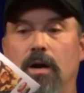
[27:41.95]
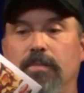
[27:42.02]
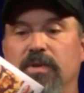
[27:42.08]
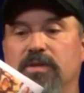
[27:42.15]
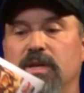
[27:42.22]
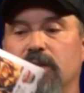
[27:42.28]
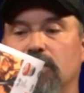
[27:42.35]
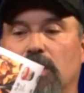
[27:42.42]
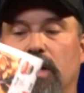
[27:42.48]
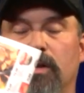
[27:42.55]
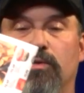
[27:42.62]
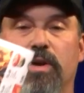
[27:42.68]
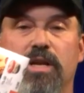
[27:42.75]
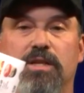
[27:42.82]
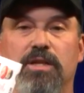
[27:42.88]
This has a lot
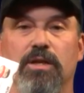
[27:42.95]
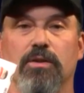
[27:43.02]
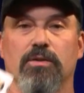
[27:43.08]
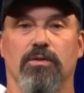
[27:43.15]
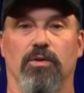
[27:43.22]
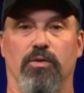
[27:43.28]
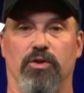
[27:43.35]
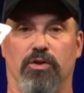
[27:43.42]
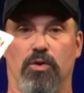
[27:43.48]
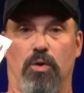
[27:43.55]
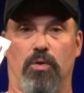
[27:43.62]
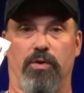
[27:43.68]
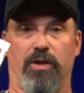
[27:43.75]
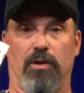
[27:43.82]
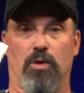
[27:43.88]
of great deals, so just
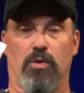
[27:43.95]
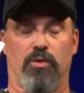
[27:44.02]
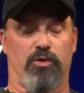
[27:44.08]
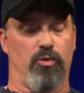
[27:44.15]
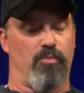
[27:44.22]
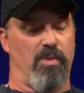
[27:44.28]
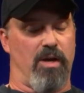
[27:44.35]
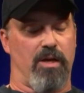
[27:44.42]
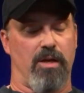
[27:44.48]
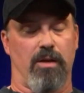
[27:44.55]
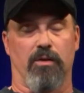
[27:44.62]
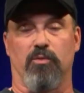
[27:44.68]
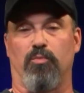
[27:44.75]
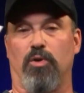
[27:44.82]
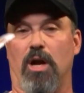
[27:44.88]
go to your local
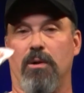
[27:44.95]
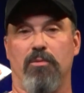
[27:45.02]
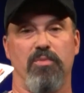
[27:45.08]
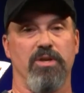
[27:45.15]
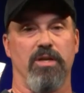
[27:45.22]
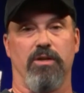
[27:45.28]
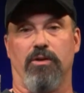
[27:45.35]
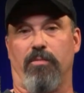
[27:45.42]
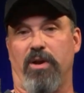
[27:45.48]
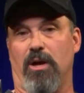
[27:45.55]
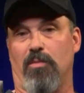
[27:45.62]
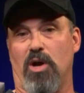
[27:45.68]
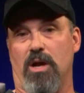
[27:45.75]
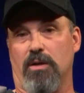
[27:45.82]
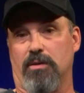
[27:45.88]
supermarket. It's probably in your
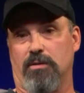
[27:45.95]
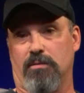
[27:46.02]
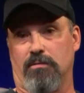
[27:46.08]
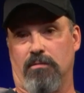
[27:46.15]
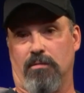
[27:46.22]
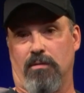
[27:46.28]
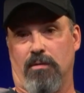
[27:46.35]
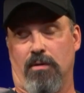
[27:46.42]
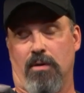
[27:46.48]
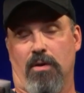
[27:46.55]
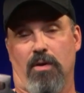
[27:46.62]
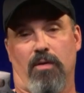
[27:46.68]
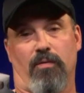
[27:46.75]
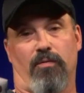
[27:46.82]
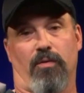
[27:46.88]
mailbox.
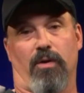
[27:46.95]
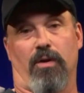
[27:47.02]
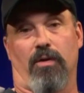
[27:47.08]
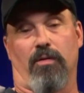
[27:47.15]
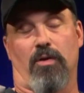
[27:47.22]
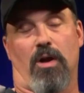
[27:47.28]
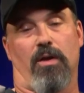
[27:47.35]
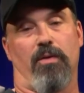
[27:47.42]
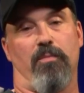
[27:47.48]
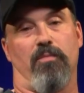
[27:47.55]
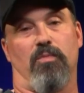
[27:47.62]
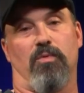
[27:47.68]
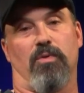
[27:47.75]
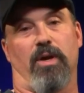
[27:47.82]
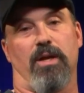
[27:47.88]
For all the
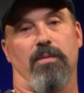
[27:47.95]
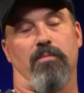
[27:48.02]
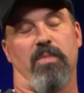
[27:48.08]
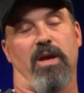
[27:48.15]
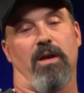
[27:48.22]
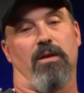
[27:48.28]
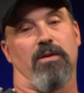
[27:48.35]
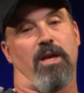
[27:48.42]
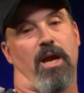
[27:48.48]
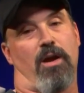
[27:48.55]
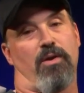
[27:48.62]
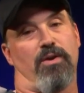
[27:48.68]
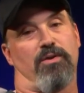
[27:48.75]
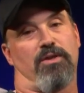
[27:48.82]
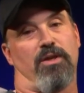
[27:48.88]
great mail
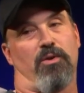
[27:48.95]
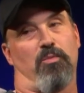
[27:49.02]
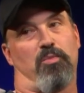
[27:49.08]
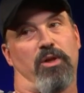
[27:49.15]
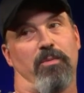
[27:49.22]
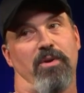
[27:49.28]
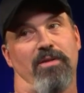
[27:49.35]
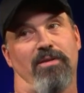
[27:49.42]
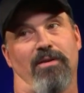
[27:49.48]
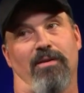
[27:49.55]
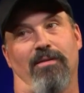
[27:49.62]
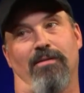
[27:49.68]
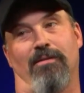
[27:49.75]
carriers here in Plymouth,